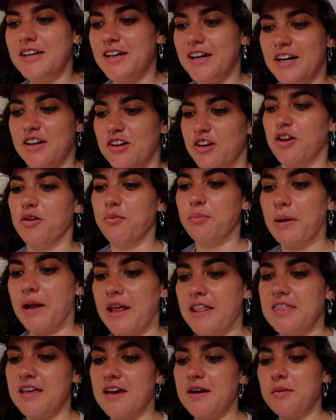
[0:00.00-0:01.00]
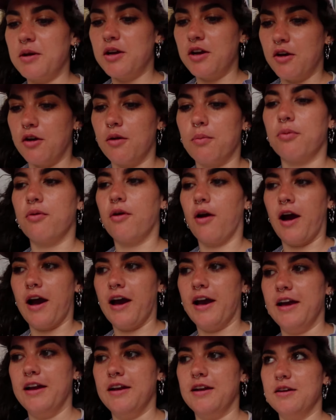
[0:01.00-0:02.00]
don't know, but I think I'm gonna go to
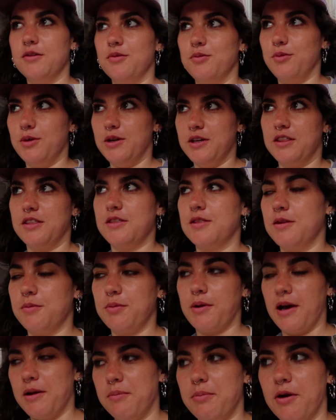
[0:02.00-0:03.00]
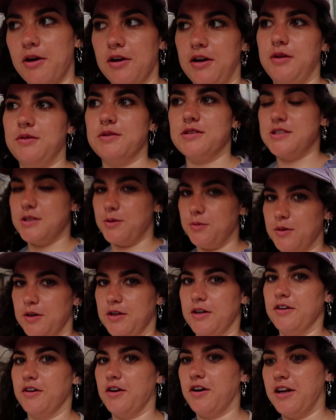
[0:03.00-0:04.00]
Pride with the Pride party with someone
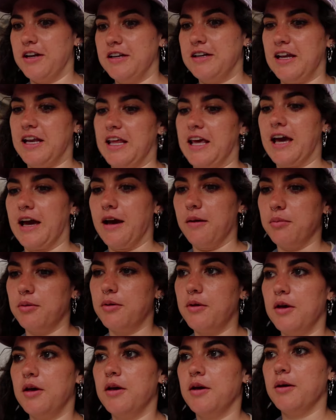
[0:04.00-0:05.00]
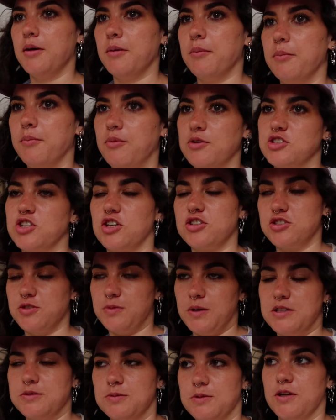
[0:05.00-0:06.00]
on a dating app, which also
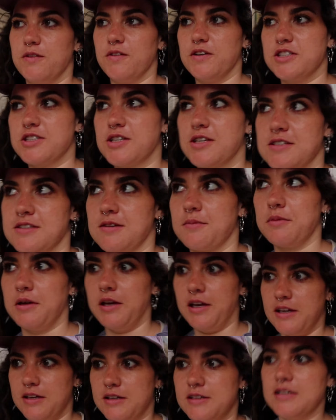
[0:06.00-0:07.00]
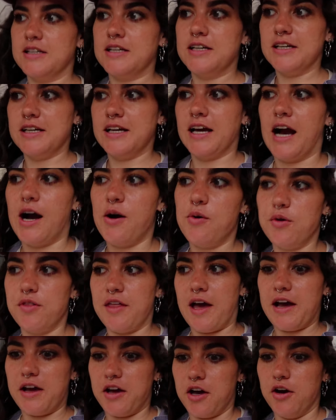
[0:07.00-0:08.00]
makes me nervous because I'm like, how will
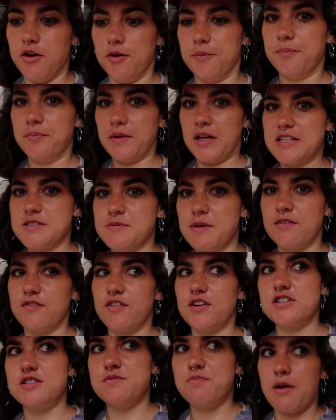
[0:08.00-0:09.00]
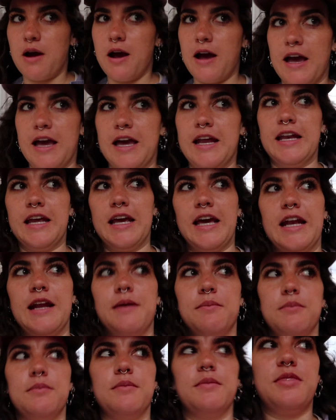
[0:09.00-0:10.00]
that go? It's my first Pride and
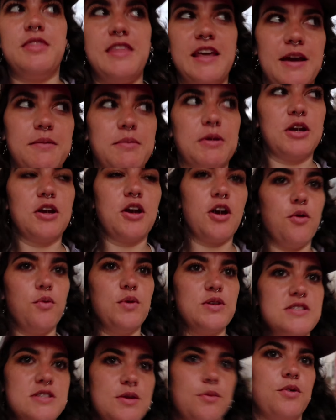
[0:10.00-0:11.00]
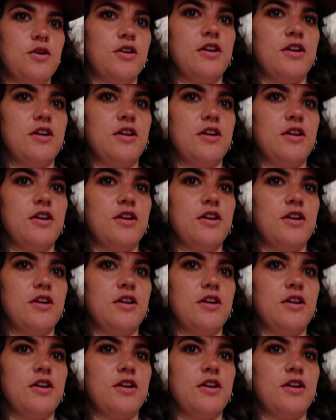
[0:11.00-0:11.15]
I think I'm gonna go with someone